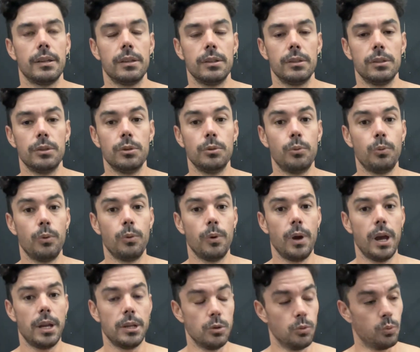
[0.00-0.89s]
you
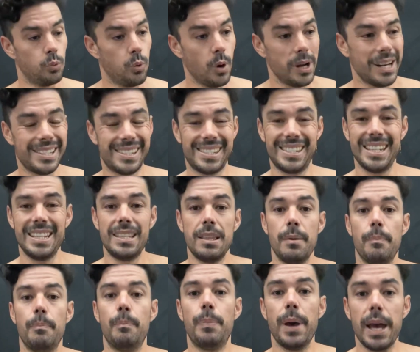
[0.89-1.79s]
want to see the
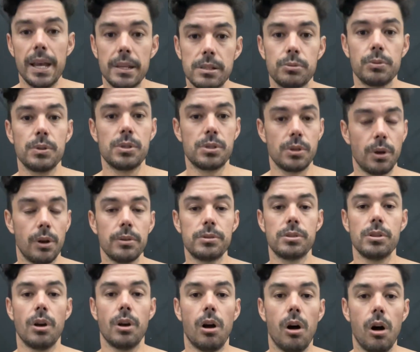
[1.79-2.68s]
best
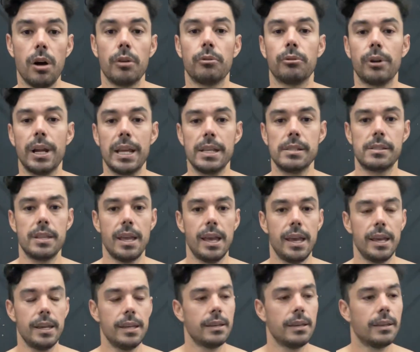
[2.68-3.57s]
results on race
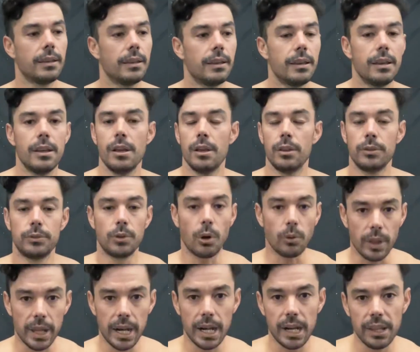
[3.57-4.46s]
day,
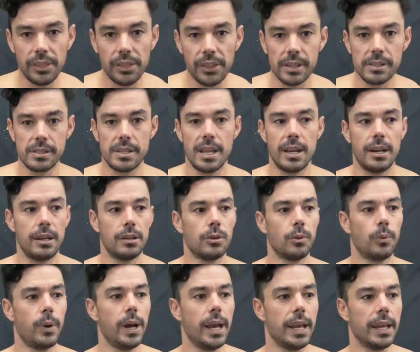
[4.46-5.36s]
don't let anything stand in your
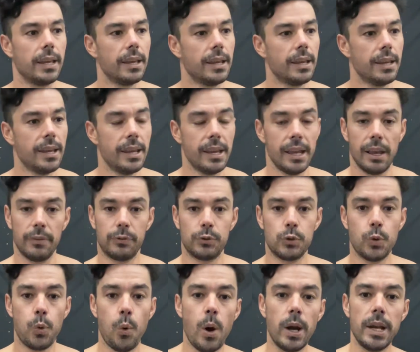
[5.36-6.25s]
way. If
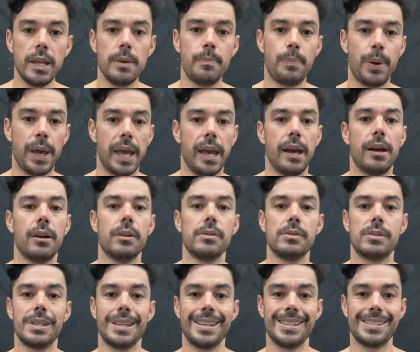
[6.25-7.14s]
20
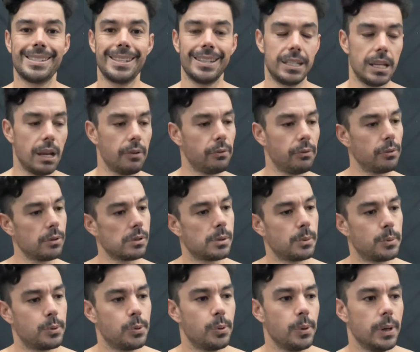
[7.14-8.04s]
pounds is the difference
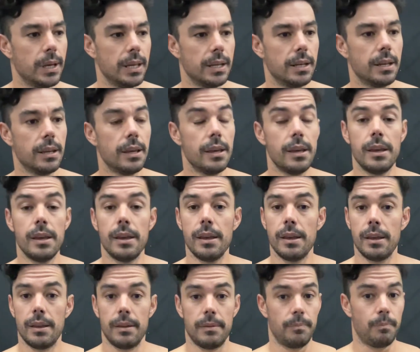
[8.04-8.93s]
between
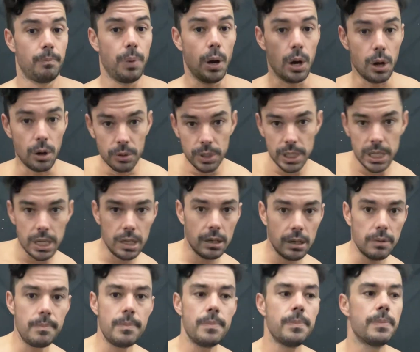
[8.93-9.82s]

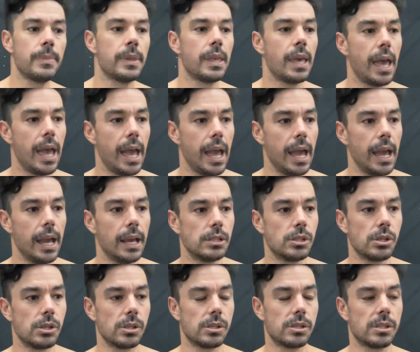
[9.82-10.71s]
podium and
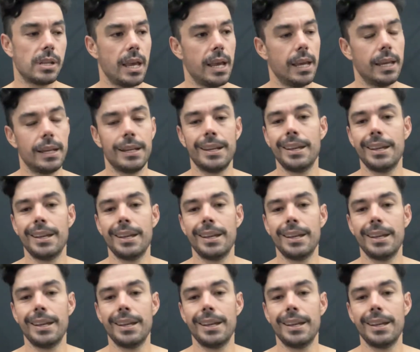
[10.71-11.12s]
just saying,